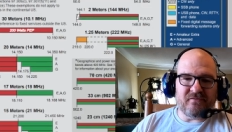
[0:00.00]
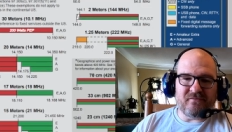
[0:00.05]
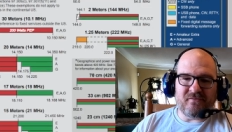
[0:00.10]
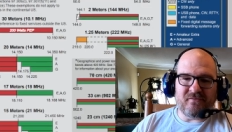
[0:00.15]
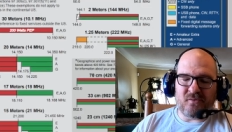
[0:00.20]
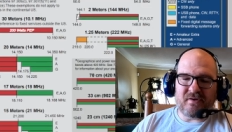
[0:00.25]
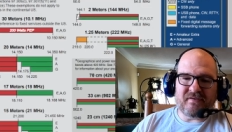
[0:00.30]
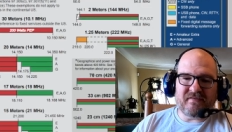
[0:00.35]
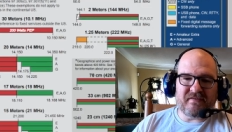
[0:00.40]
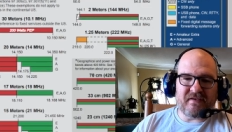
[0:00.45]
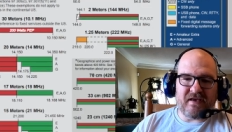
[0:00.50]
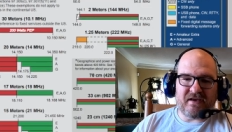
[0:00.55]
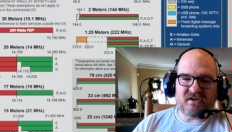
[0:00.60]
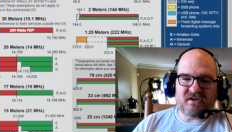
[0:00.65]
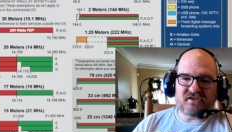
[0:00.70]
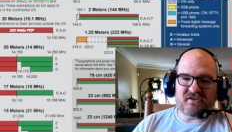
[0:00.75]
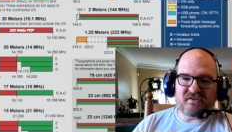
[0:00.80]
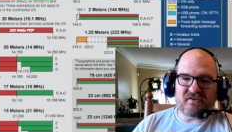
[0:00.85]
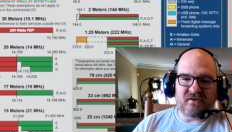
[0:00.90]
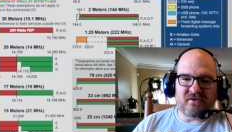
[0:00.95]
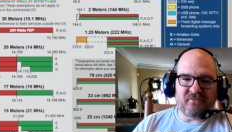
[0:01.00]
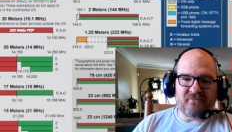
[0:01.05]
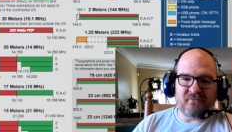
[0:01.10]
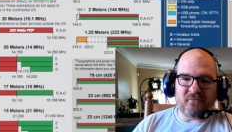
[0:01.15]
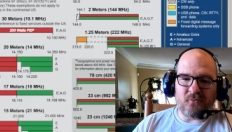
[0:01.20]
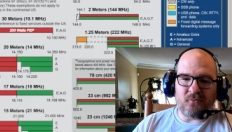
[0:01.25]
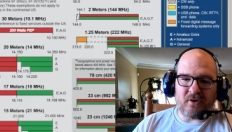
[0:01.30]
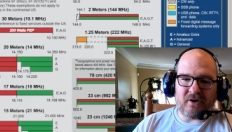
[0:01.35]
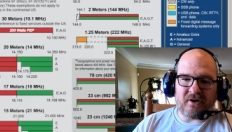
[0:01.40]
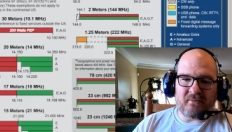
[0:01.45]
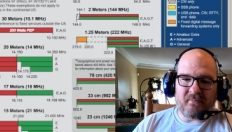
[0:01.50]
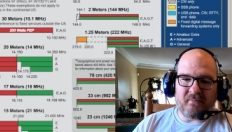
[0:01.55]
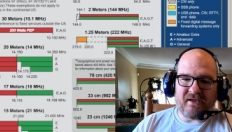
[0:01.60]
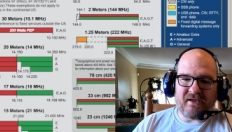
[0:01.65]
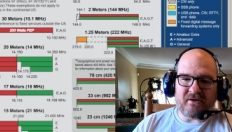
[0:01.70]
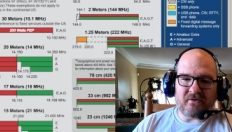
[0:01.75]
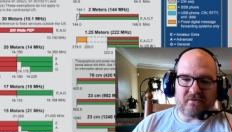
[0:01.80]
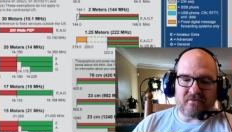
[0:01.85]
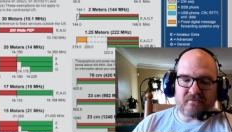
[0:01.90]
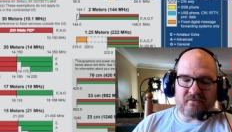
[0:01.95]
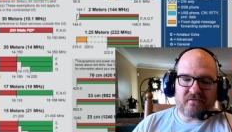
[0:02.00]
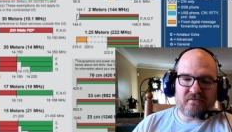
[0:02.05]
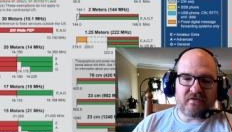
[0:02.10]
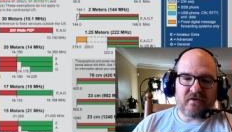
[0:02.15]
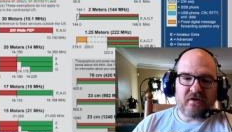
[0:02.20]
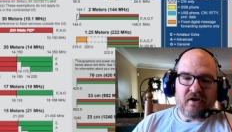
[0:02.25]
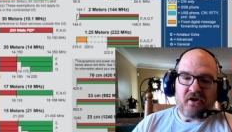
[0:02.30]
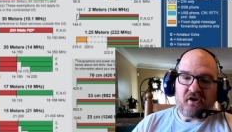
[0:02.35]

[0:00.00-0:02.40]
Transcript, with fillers: voice section of 40 meters